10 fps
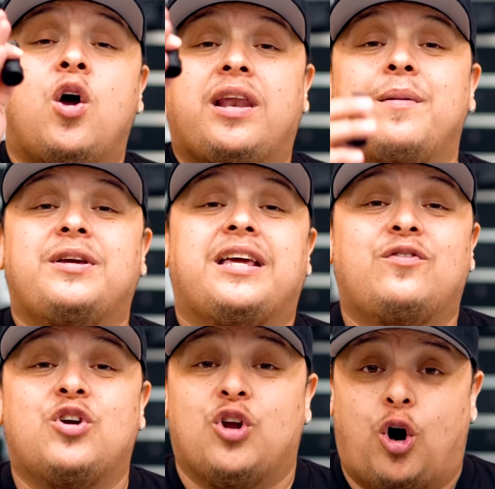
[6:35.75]
let me
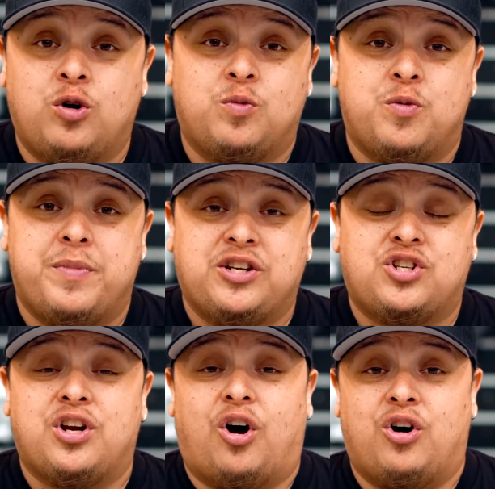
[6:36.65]
give you an honorable
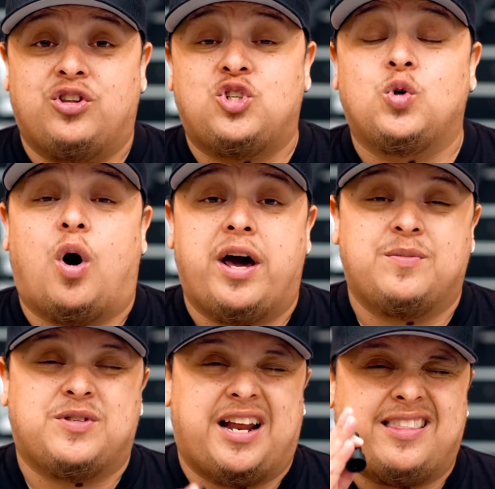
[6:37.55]
mention on 2
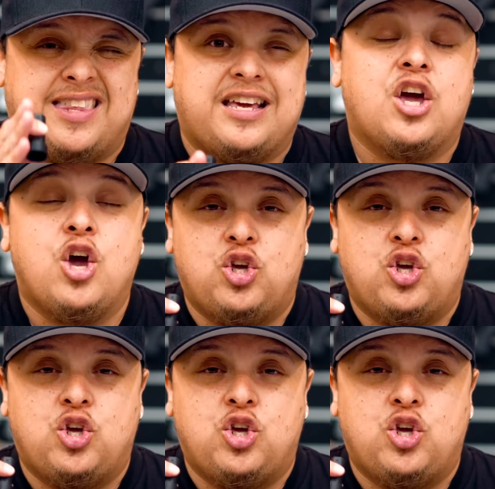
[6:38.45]
items that I think